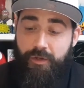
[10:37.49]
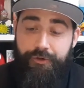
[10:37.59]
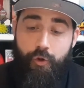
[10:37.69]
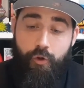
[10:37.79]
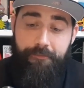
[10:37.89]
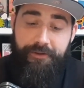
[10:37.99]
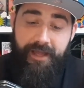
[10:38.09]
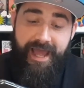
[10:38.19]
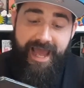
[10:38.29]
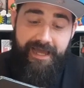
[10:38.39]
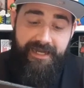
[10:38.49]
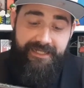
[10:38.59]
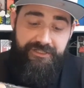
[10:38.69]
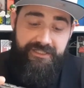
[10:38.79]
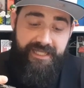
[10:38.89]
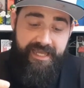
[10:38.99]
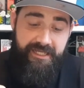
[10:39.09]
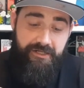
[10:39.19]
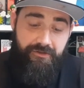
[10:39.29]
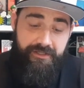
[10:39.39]
one up and just
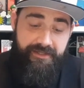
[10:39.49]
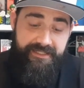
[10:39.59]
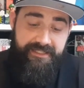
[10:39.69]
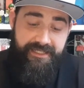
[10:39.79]
take a look at this